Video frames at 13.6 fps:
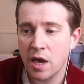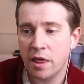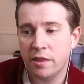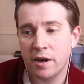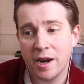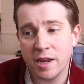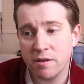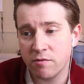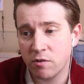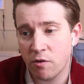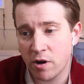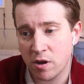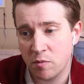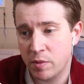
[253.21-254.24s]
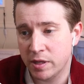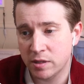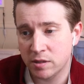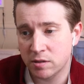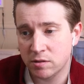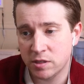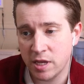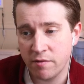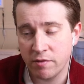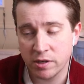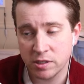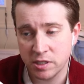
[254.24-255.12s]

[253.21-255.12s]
And then I'd even recommend saving a